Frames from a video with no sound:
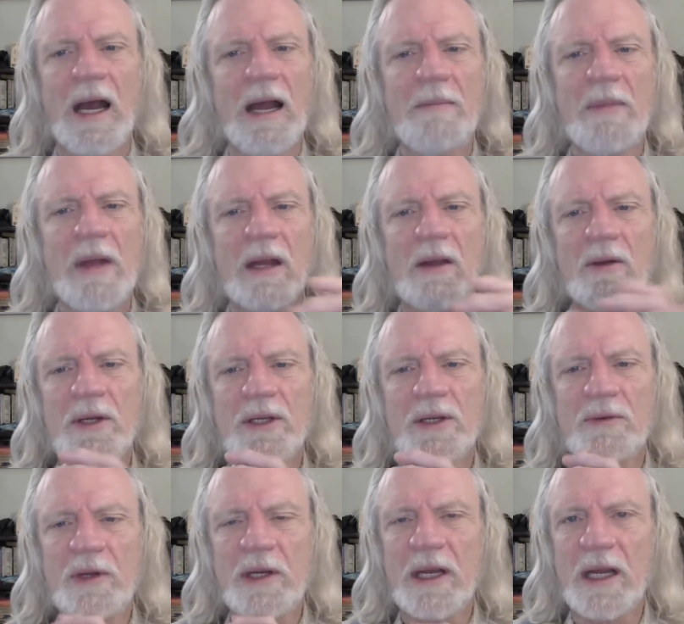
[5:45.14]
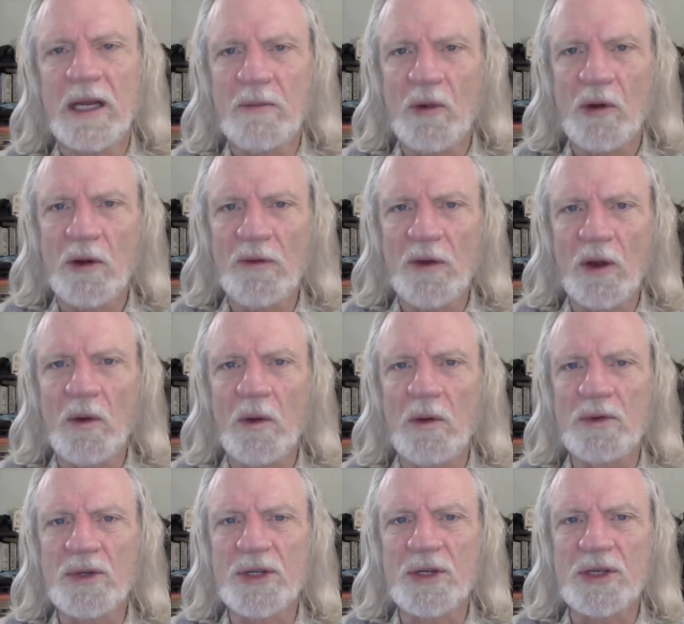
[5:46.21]
I'm not going to read any more of the
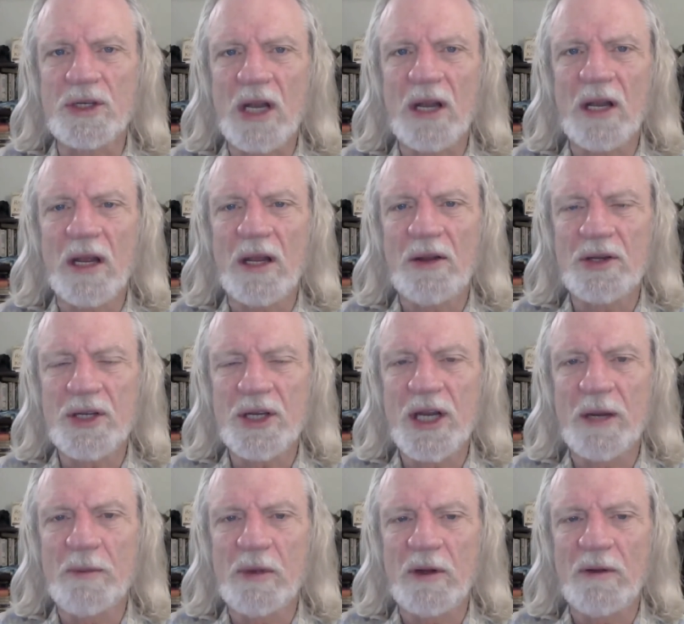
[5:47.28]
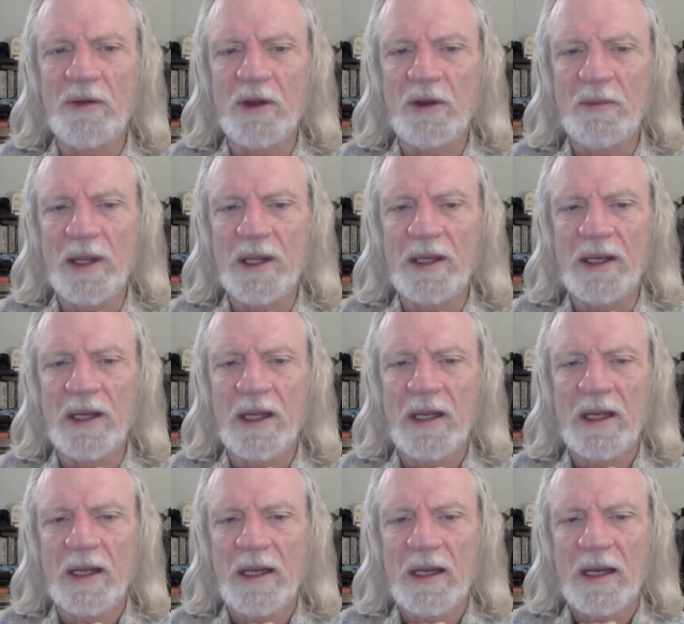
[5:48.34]
quotes. There's a there's a number of them, and
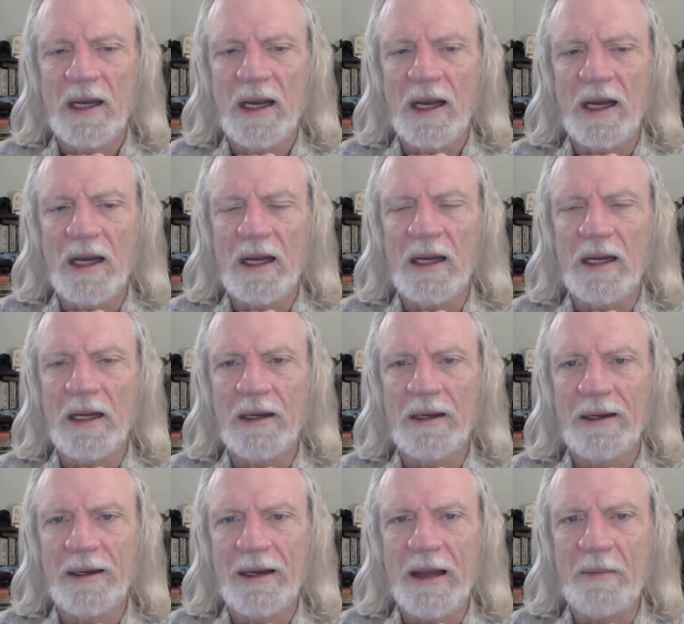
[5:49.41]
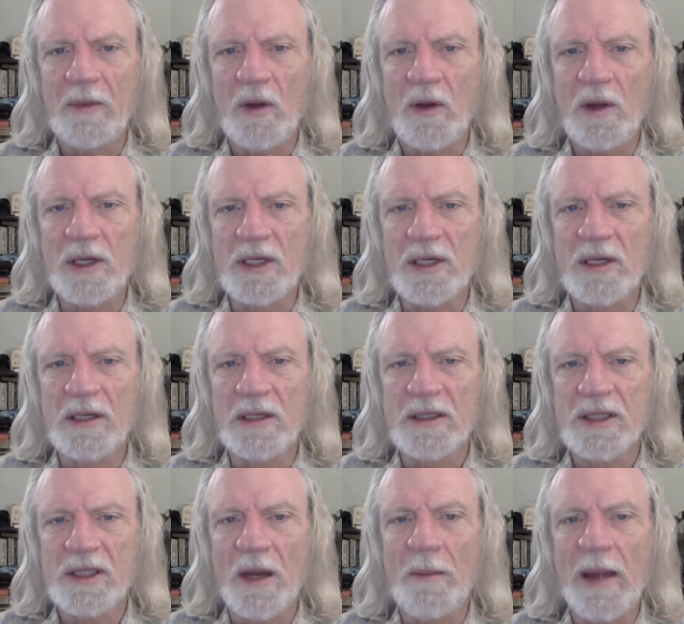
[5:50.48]
uh, I'm going to
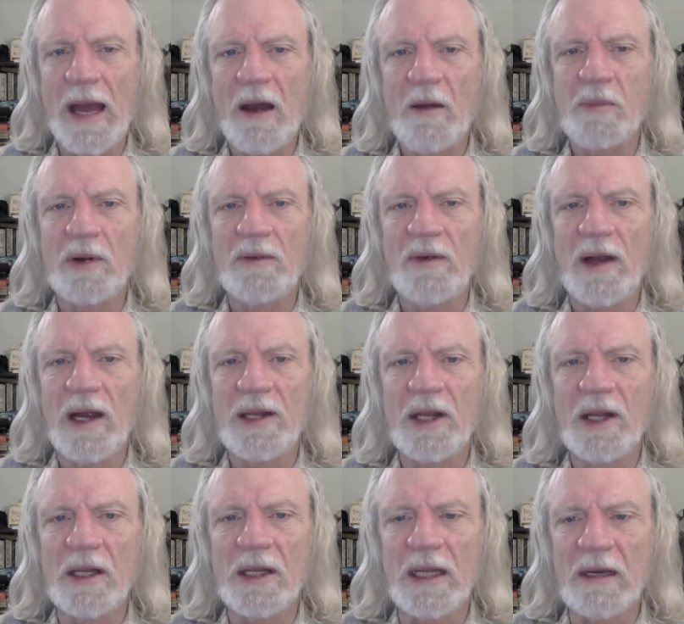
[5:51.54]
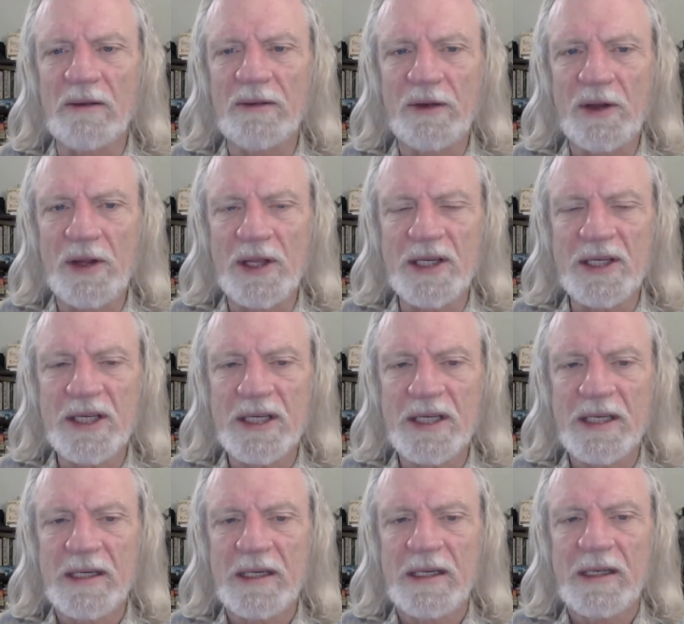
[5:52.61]
somehow provide the link for
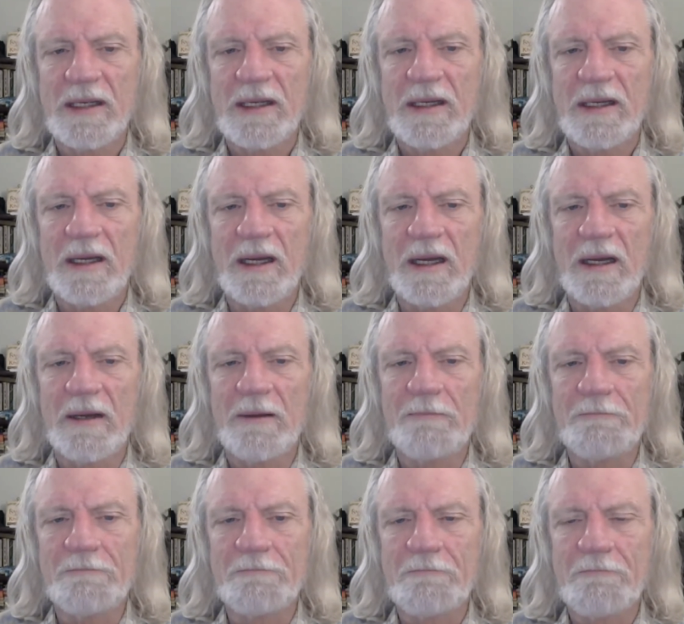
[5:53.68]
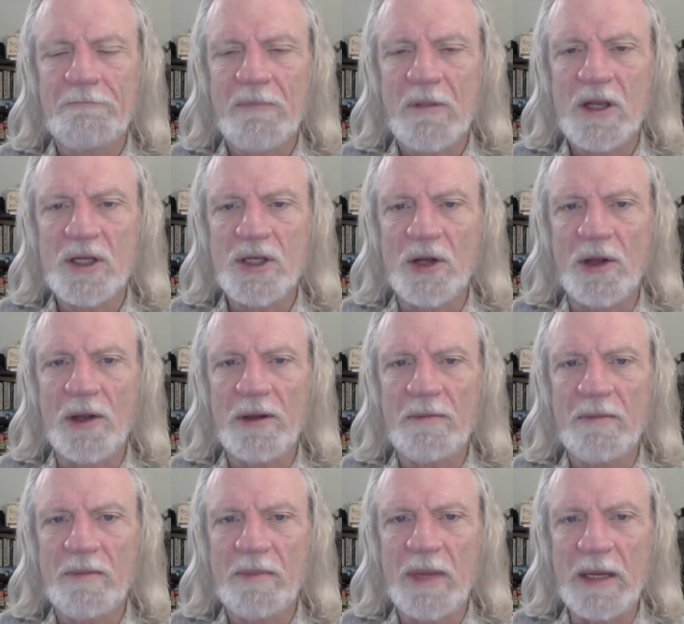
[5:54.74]
this um, so that
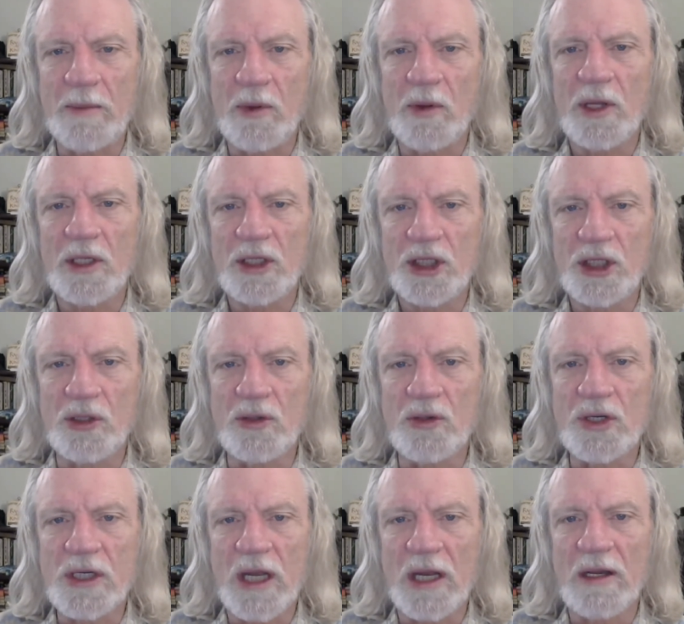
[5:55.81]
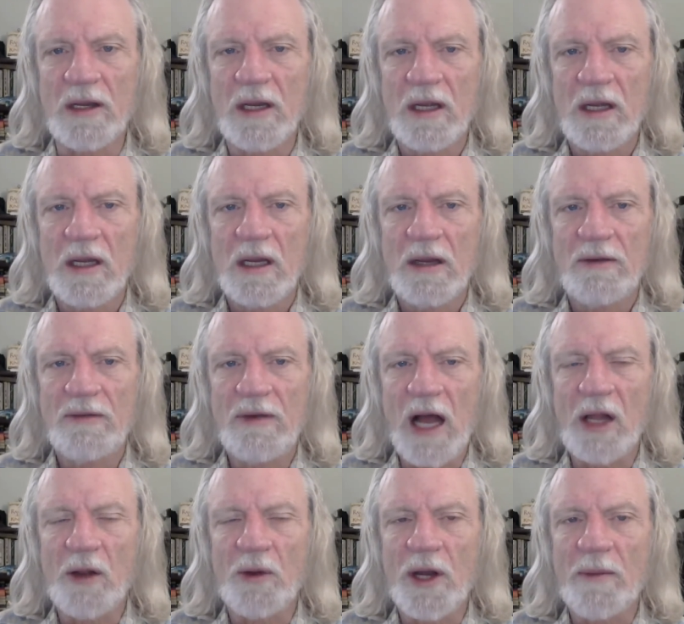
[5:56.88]
people that choose can
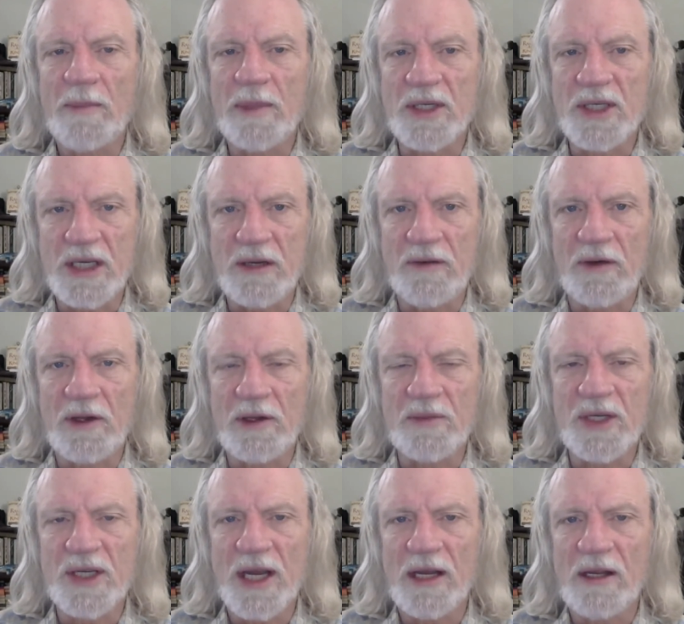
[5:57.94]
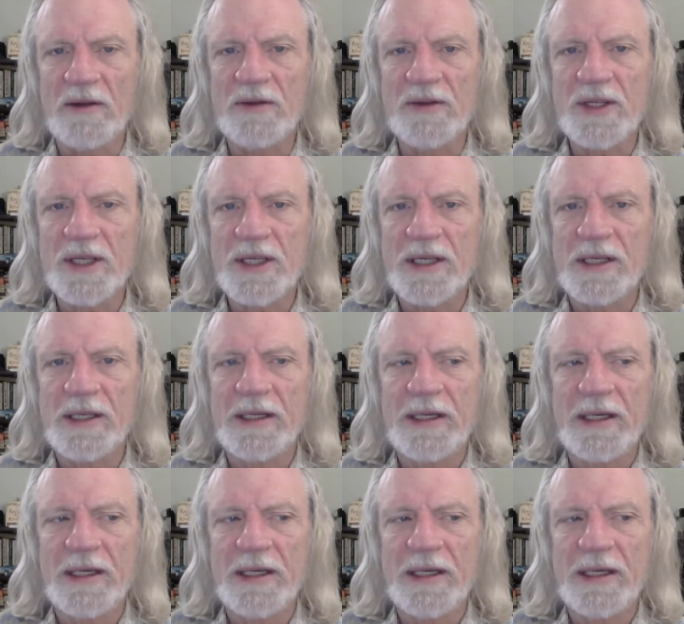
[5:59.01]
follow it up and see for themselves.